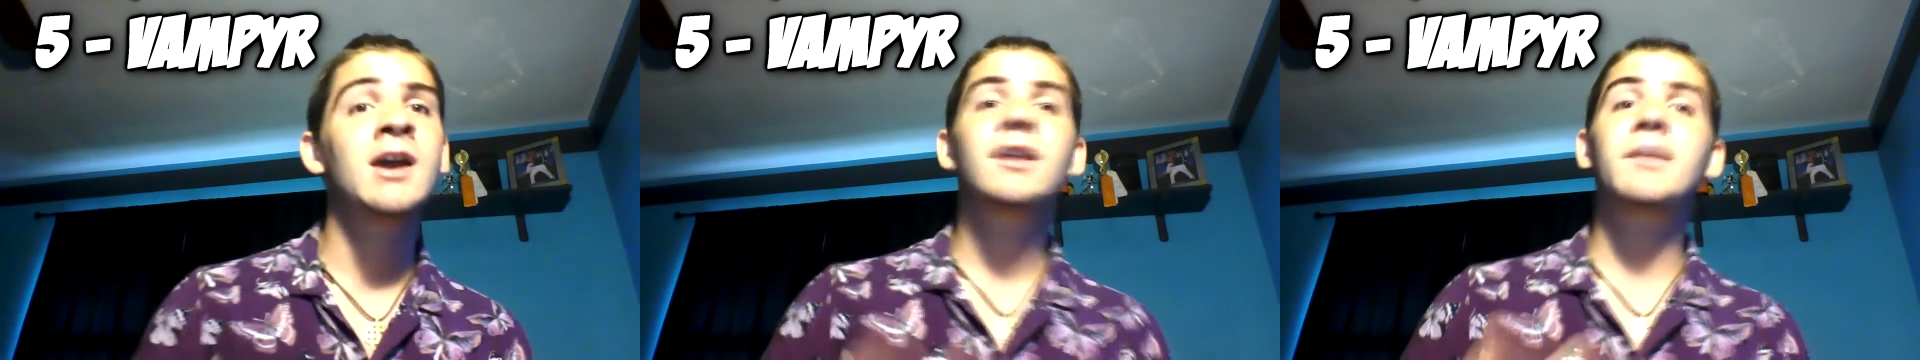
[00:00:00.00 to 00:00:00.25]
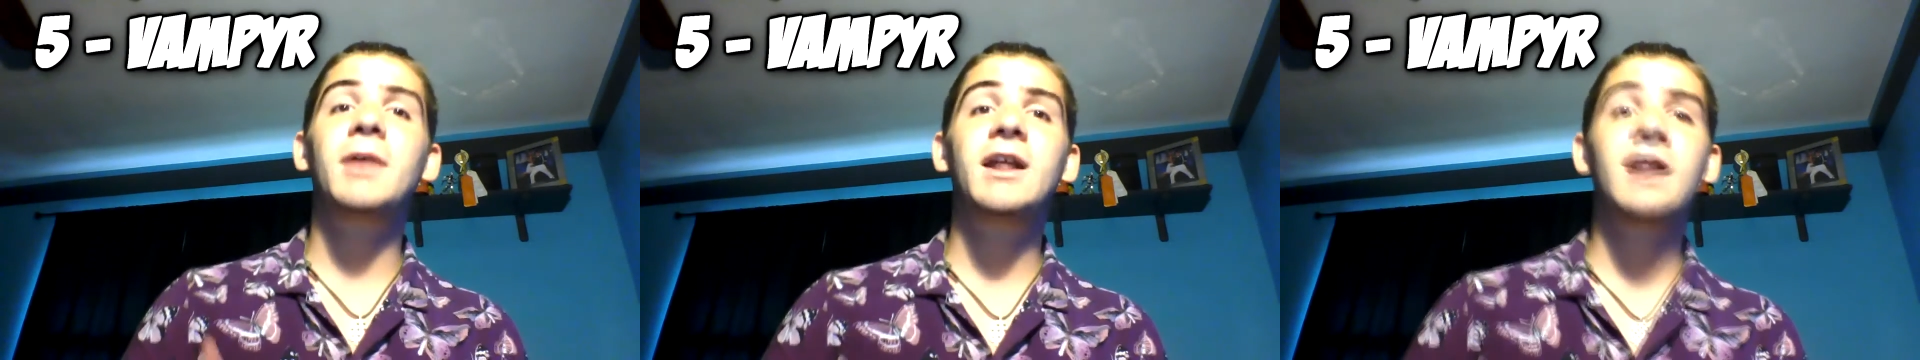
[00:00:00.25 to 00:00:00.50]

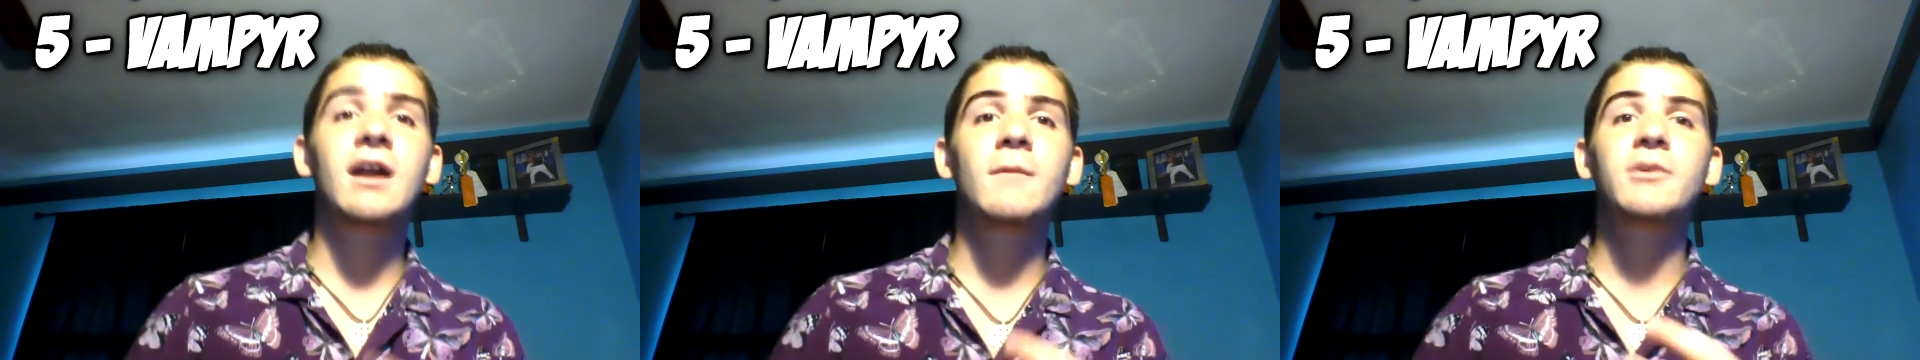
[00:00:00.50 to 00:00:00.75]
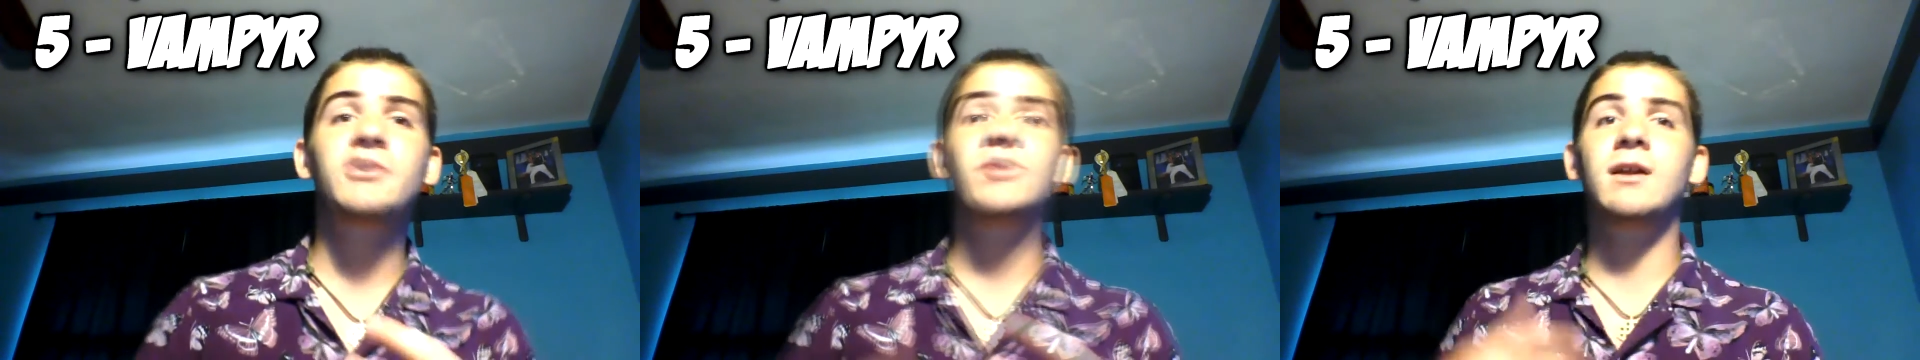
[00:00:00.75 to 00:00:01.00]
depending on how
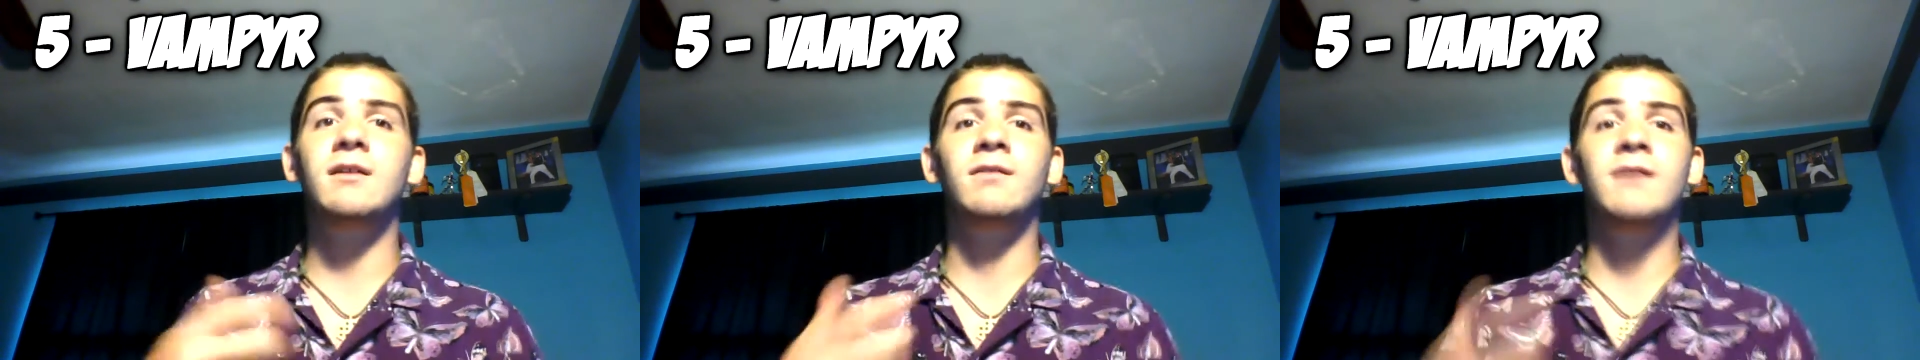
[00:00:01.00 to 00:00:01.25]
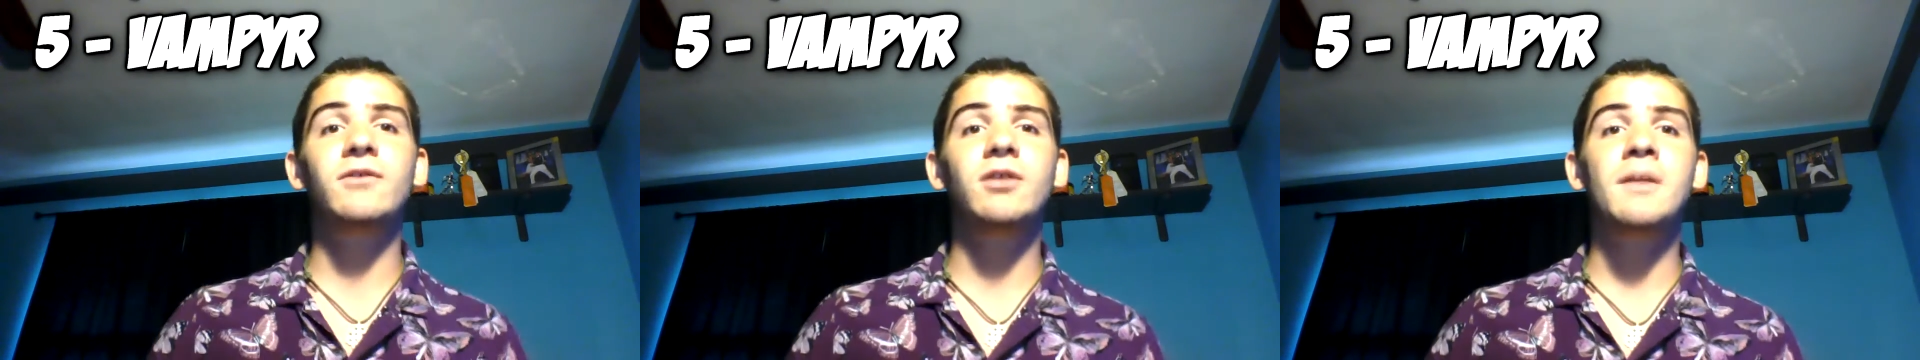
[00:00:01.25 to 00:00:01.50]
much you want to
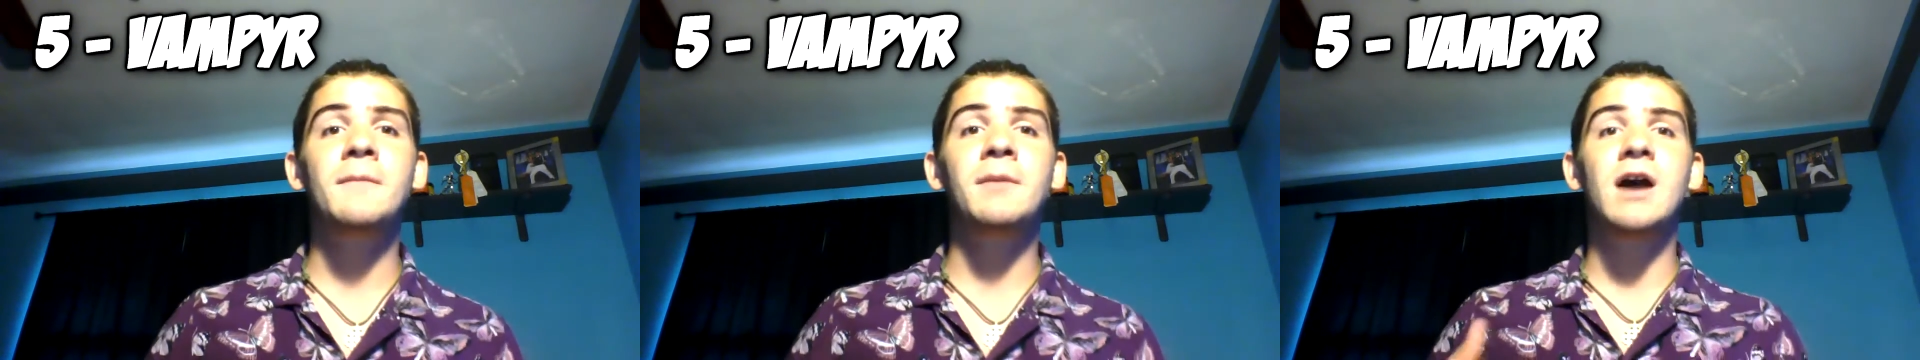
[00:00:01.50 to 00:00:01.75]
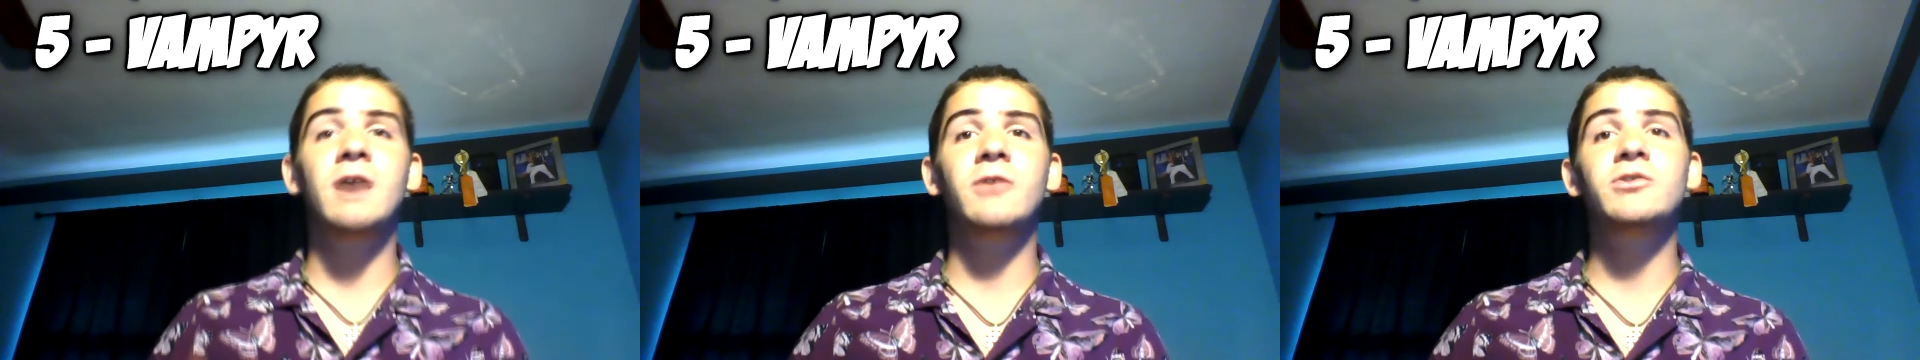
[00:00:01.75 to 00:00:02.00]
level up and
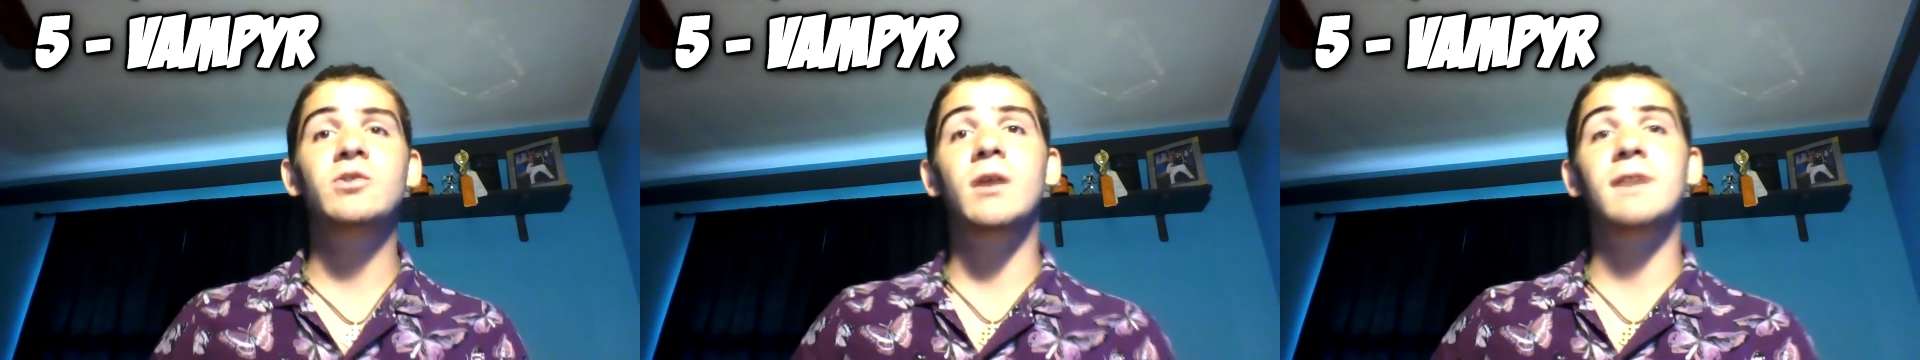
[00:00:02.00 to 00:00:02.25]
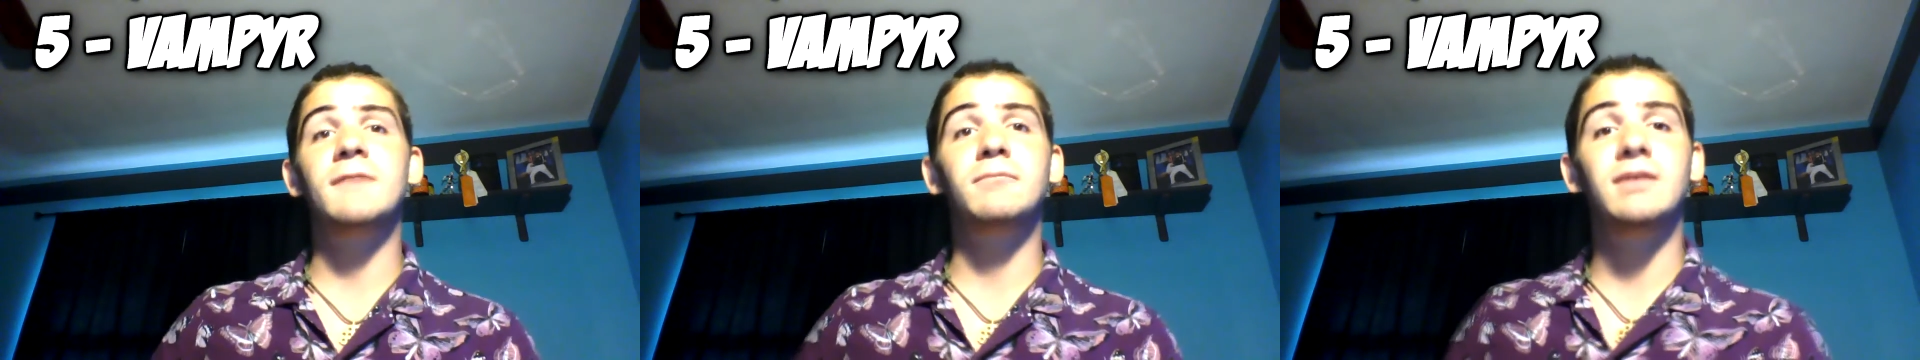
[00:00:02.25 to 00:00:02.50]
how you
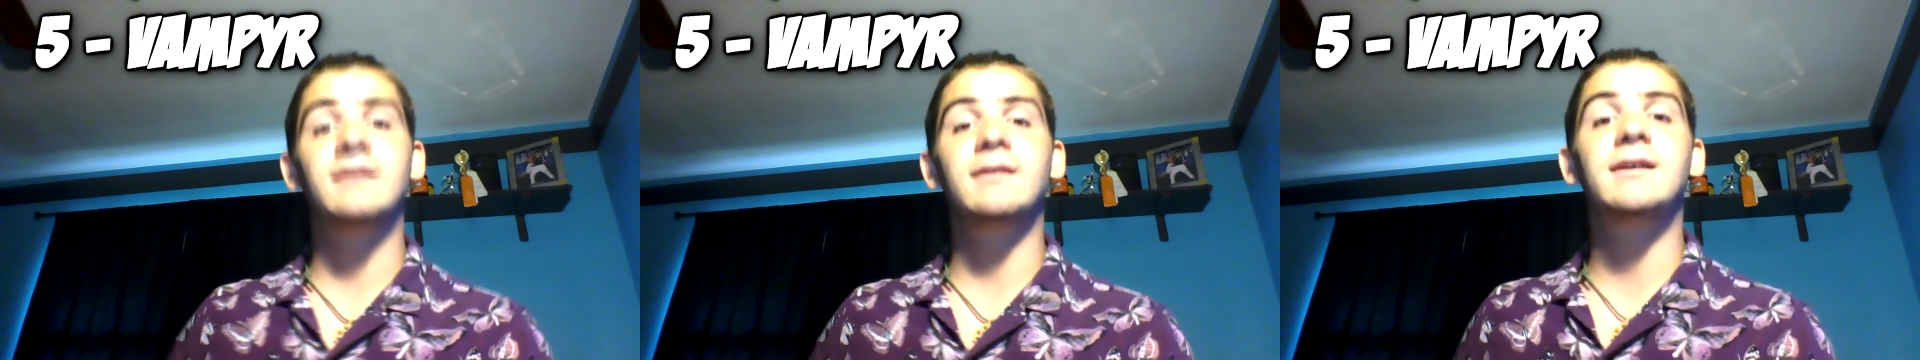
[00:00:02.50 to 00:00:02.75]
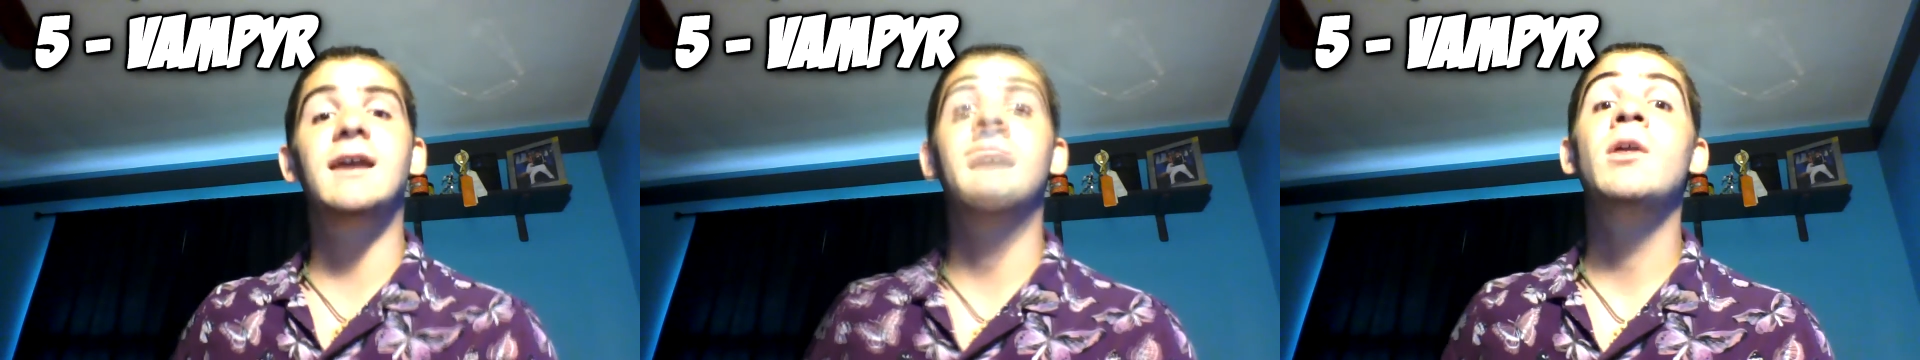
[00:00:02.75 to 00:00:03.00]
want to play the
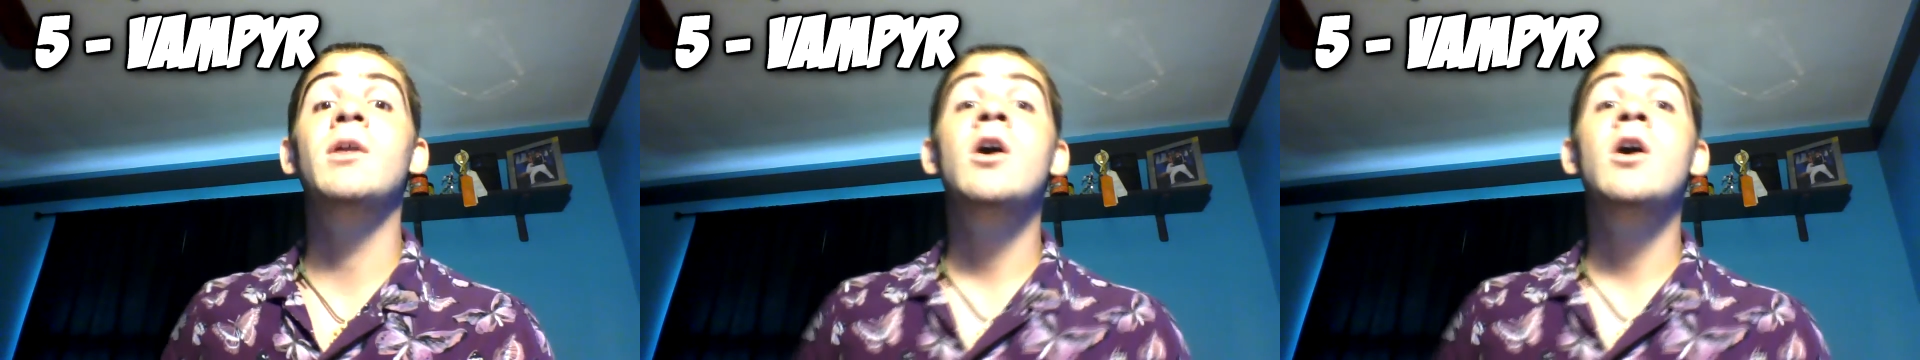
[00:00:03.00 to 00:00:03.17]
game.